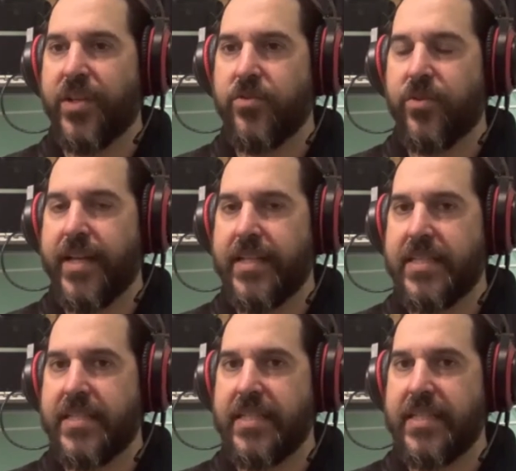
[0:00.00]
when you kind
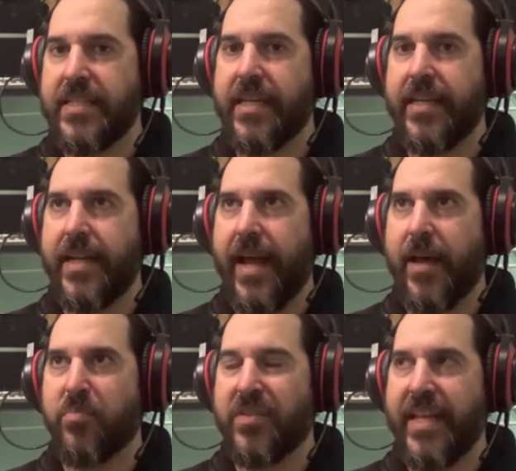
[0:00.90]
of see it
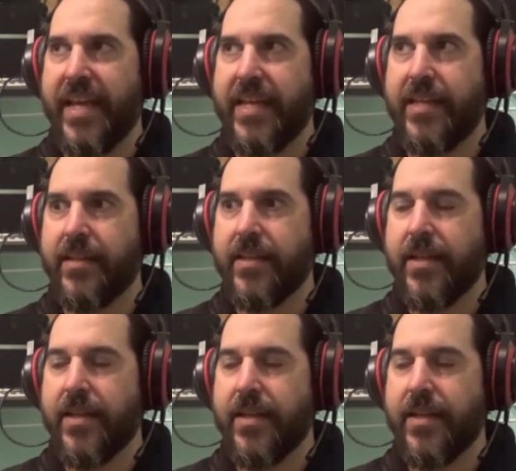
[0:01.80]
at play,